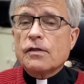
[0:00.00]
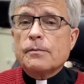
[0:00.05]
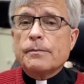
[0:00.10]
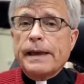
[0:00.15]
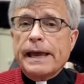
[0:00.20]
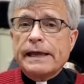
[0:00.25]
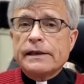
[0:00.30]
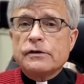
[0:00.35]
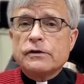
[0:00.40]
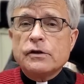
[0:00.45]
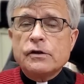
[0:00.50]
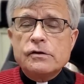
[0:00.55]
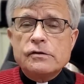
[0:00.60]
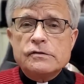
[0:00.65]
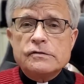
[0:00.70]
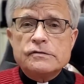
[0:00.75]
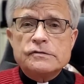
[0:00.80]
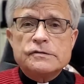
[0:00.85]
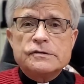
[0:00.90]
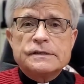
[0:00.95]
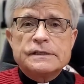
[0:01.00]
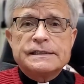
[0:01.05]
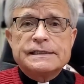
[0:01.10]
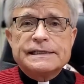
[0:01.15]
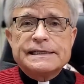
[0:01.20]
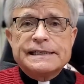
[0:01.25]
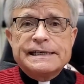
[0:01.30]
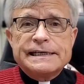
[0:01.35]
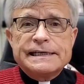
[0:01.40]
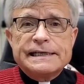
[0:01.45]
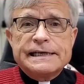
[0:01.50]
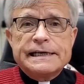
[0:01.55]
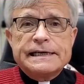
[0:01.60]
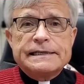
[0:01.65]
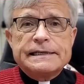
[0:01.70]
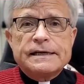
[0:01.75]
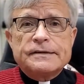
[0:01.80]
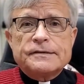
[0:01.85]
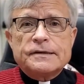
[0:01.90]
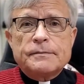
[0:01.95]
bad news,
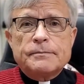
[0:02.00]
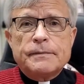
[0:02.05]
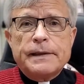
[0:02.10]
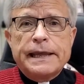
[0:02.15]
it doesn't